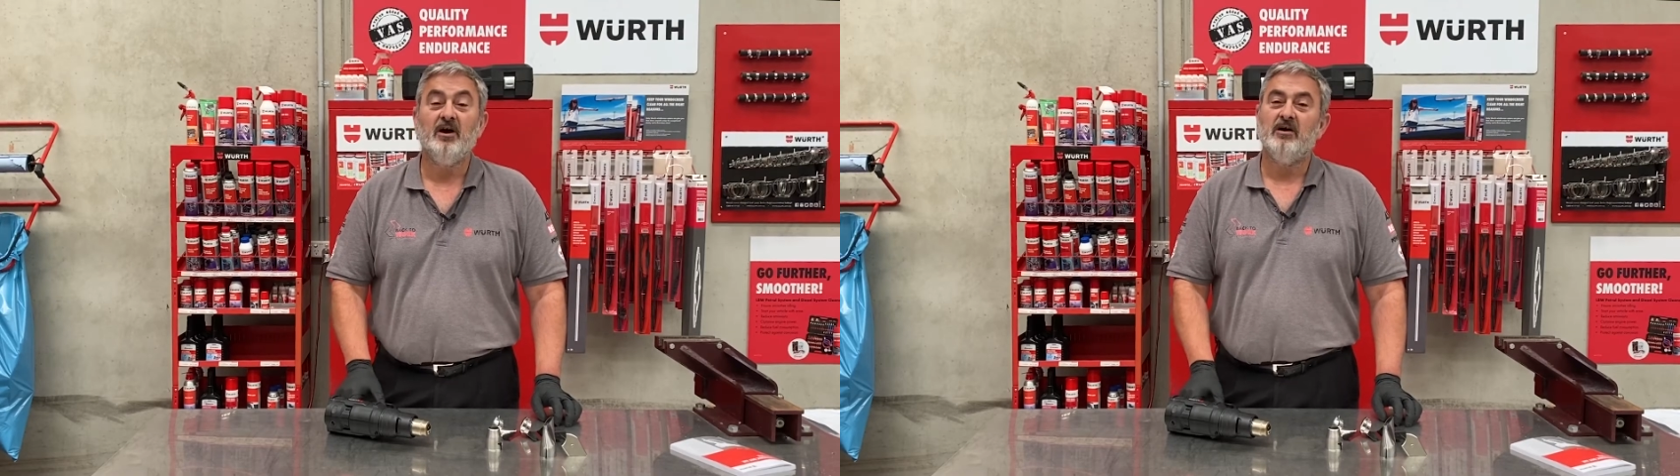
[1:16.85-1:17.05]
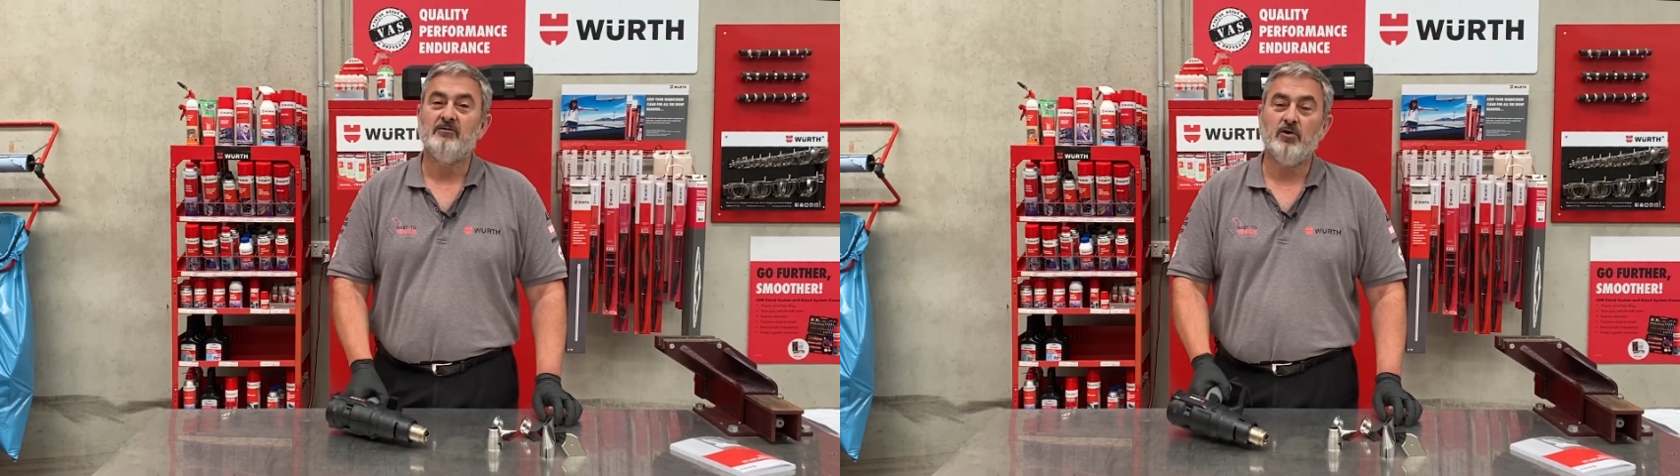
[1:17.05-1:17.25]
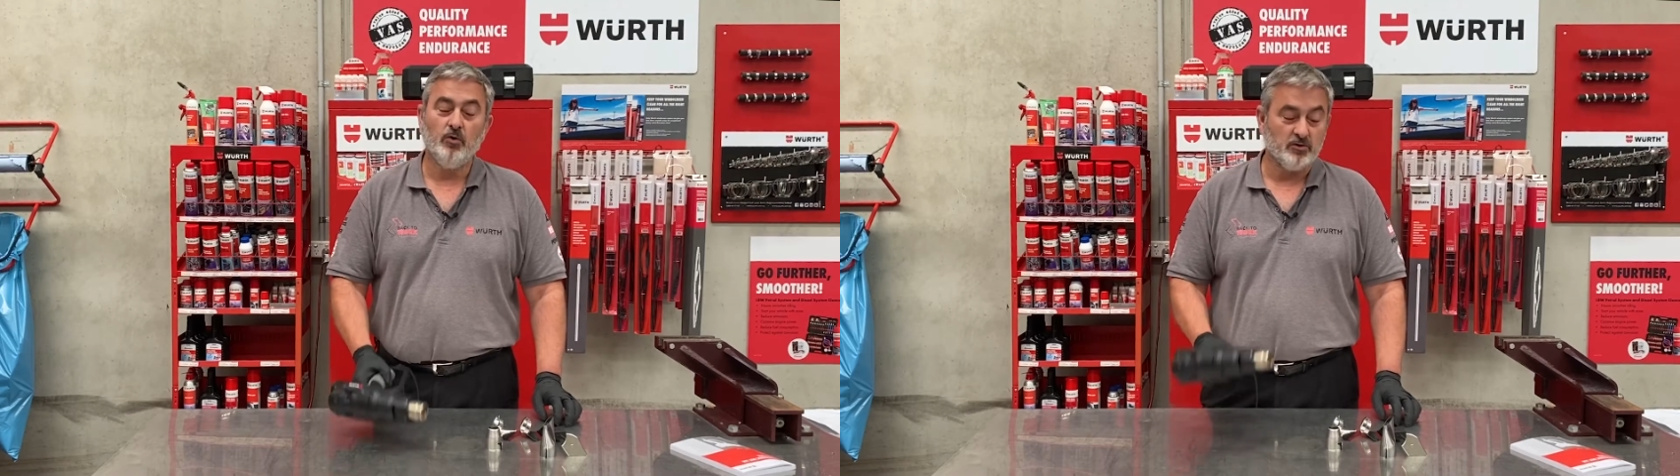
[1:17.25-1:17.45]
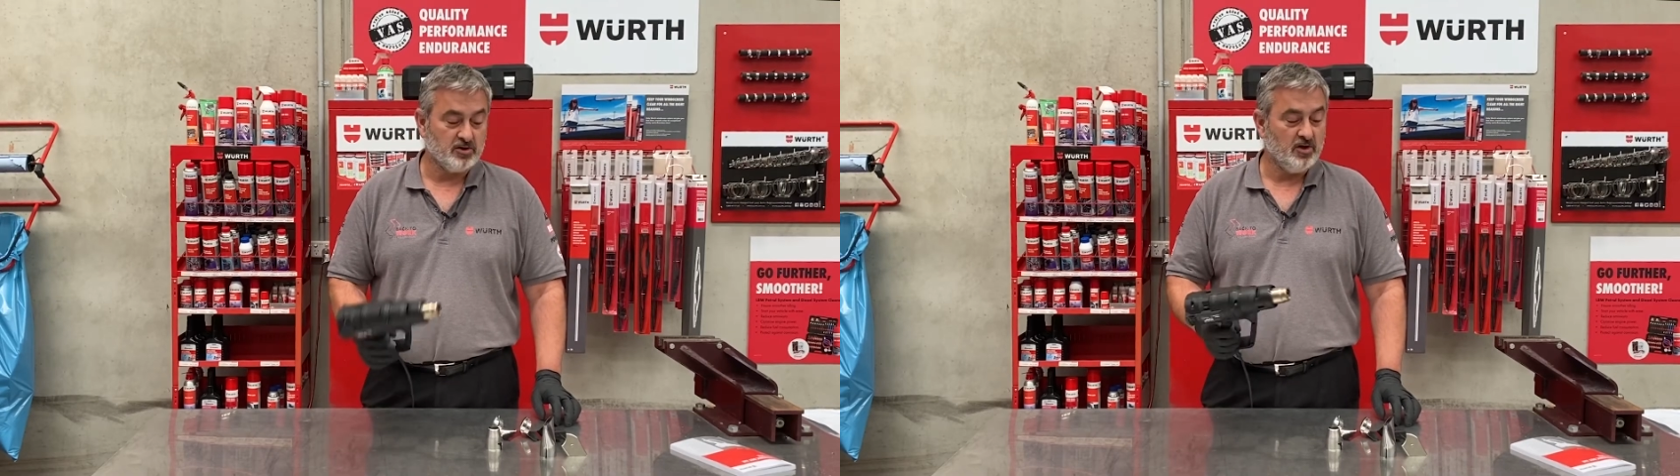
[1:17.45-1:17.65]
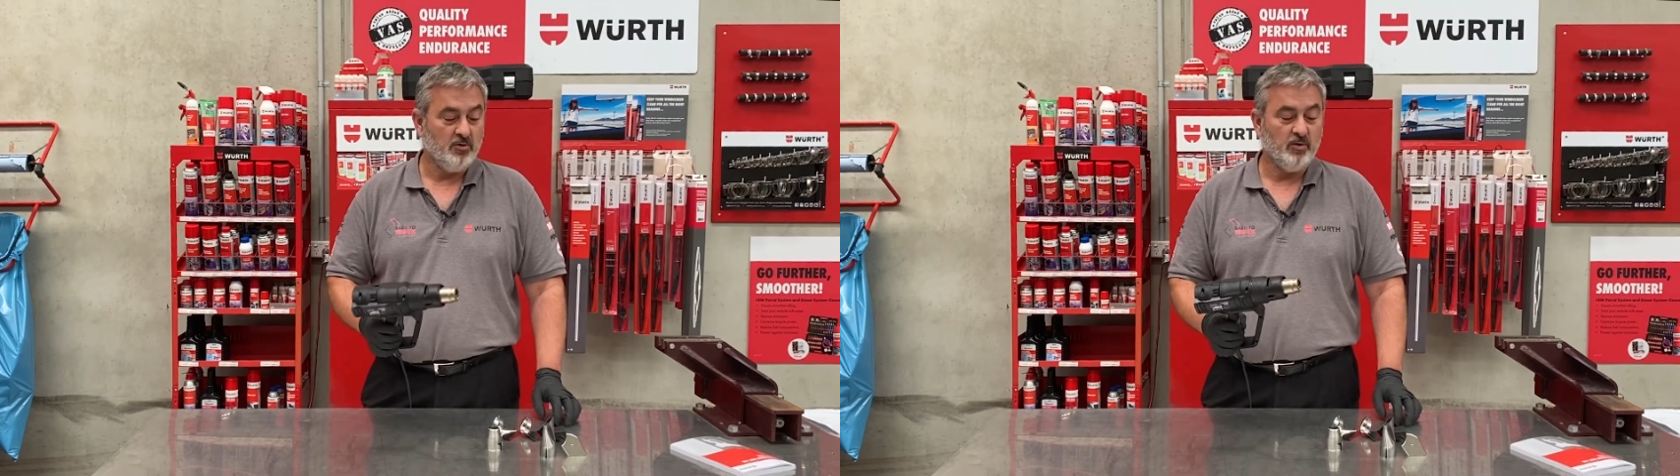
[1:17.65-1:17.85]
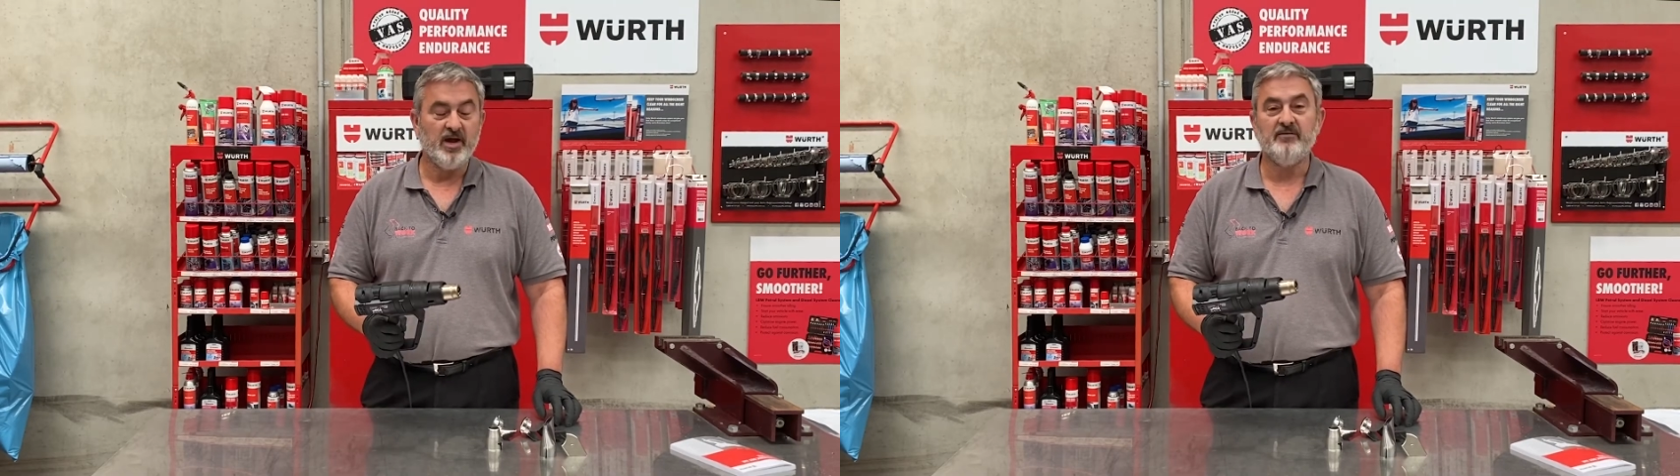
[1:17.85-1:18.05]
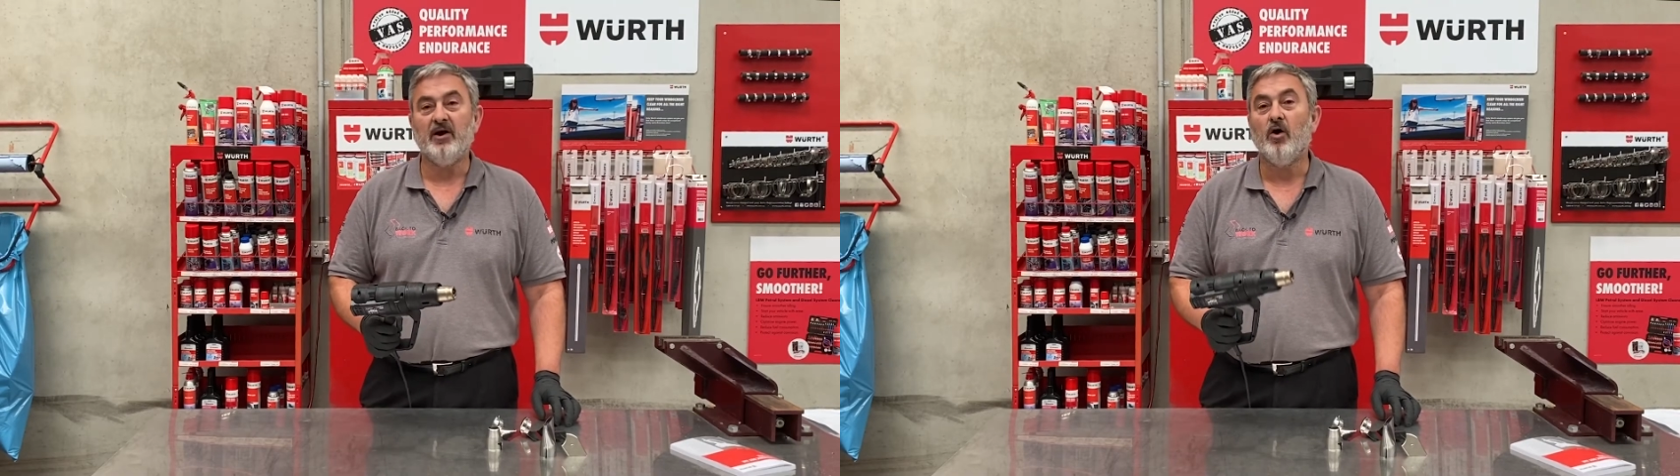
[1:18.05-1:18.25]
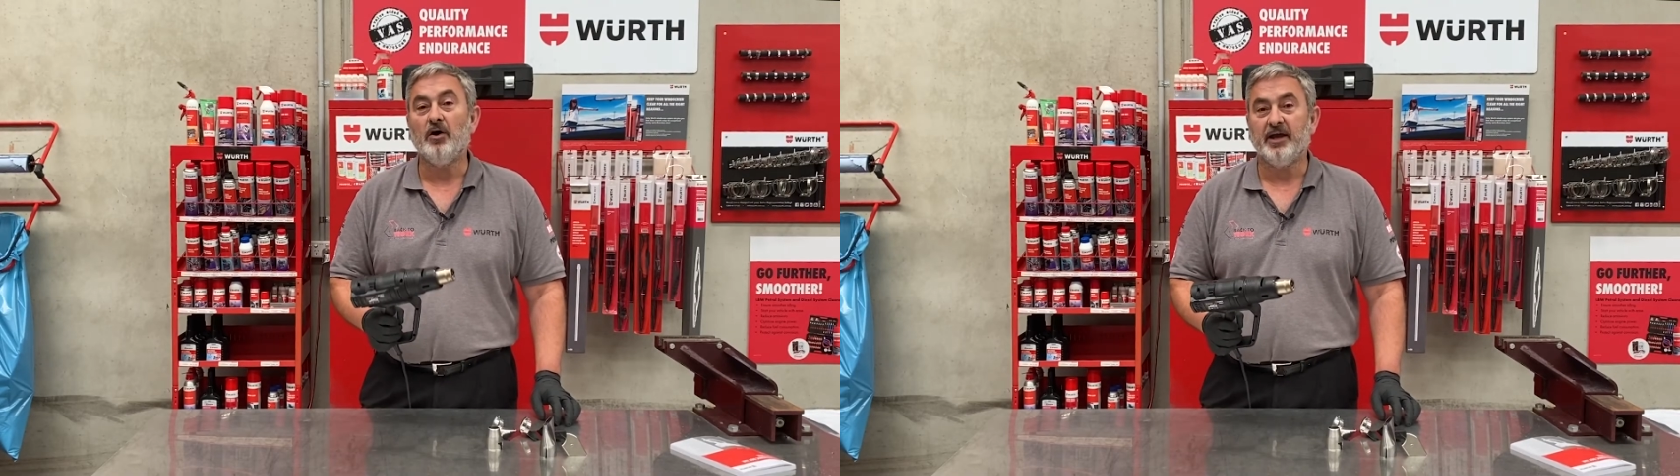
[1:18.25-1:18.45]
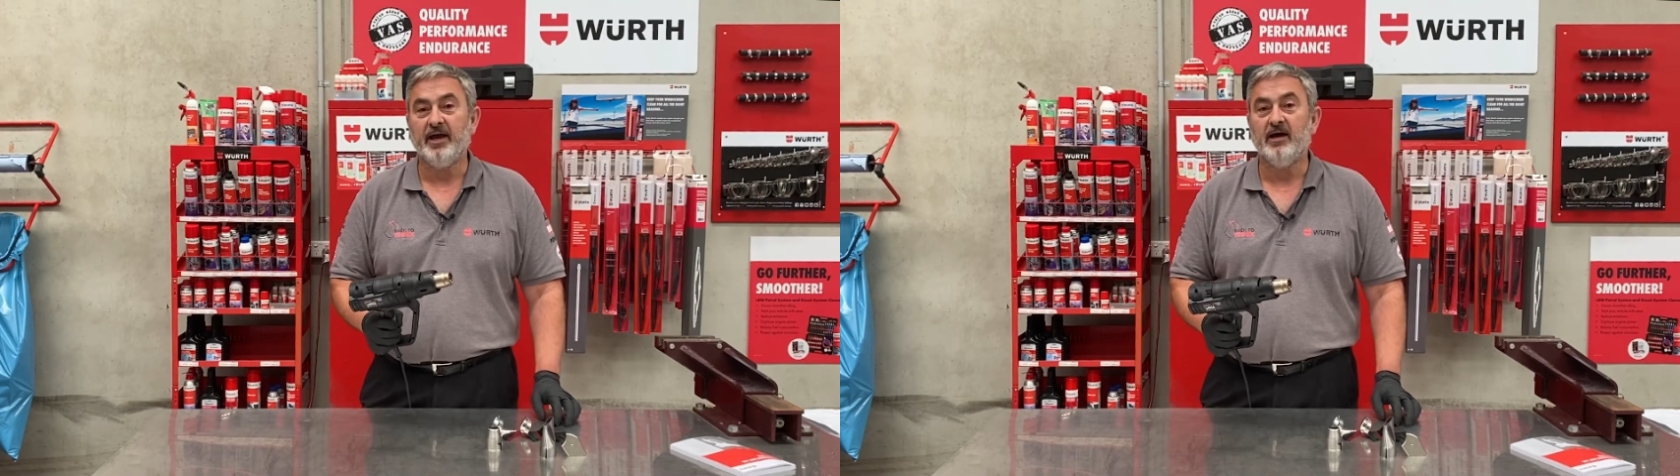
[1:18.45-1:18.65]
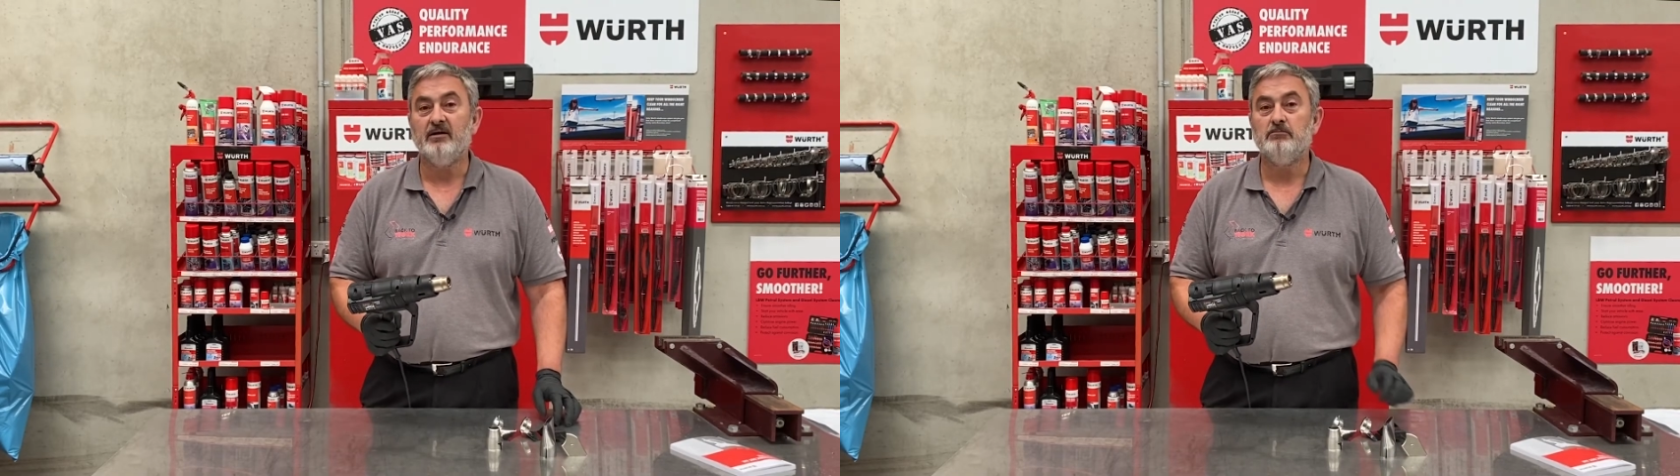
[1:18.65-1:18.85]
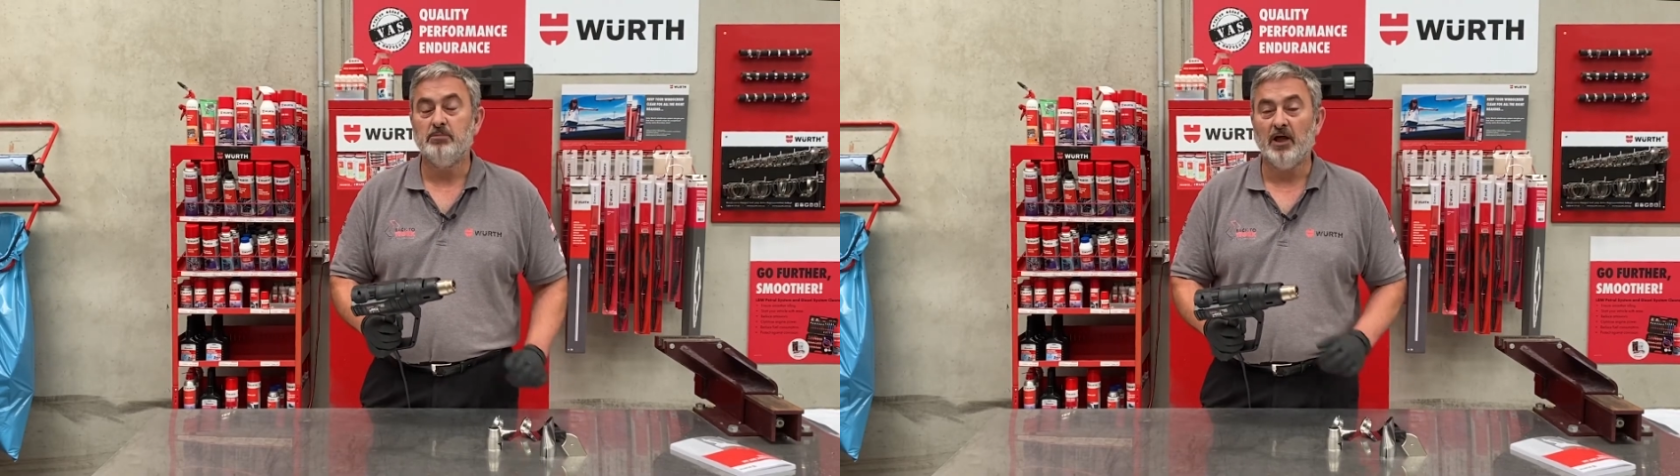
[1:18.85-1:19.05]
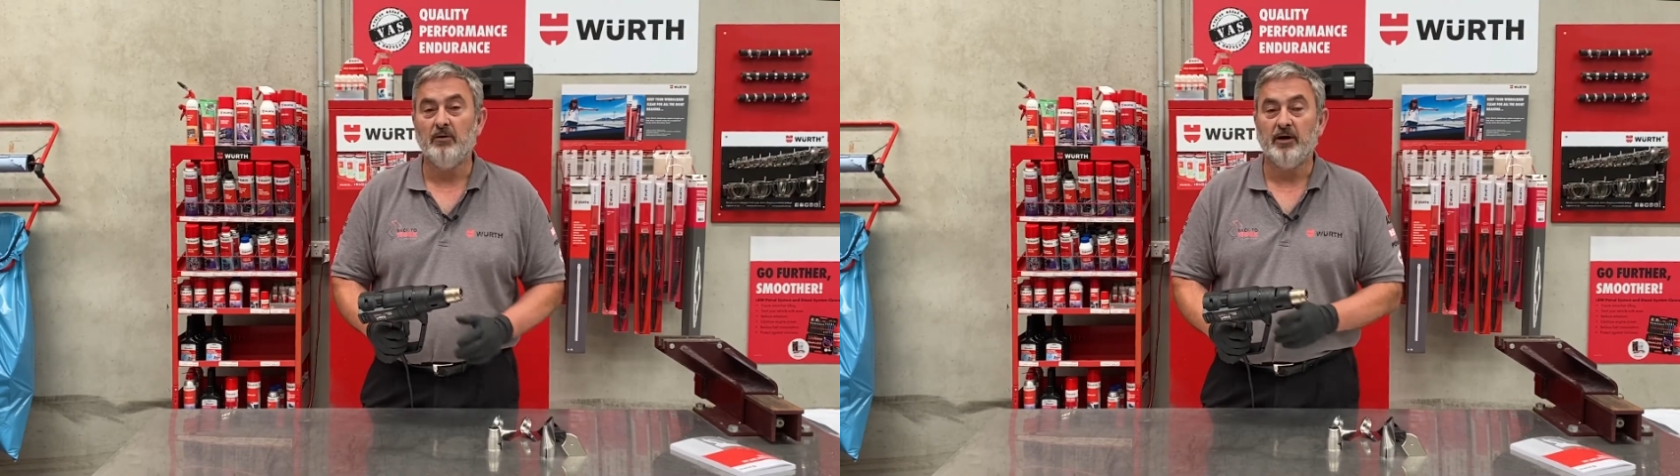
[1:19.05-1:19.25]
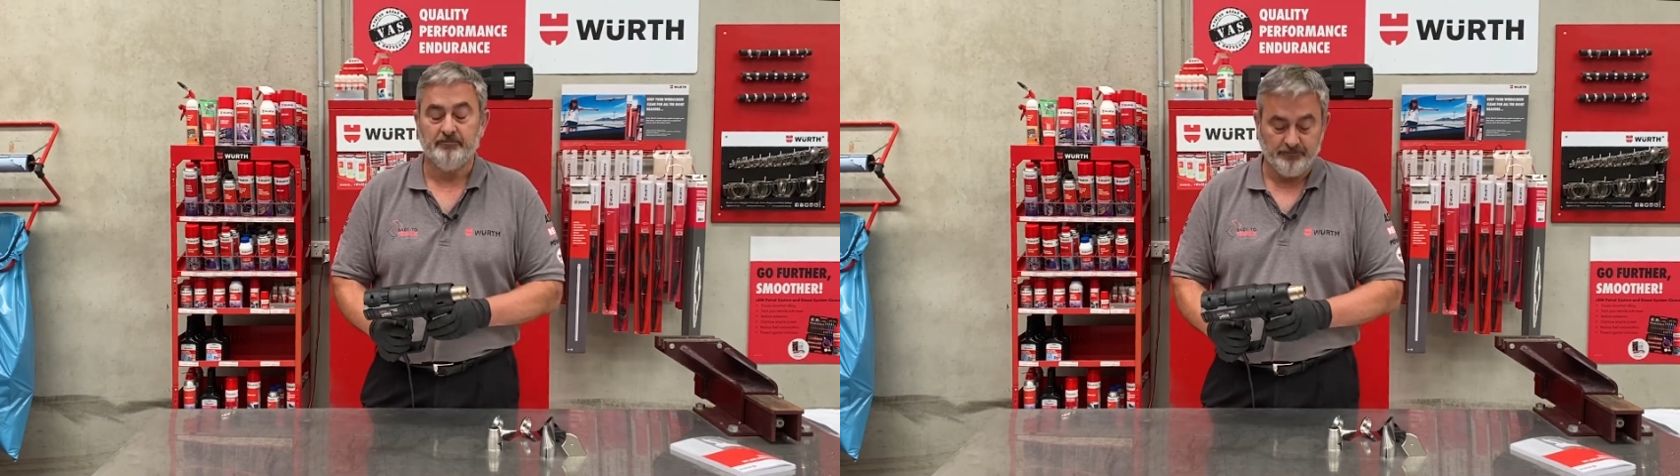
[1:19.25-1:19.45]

Of course, we have our hot air blower.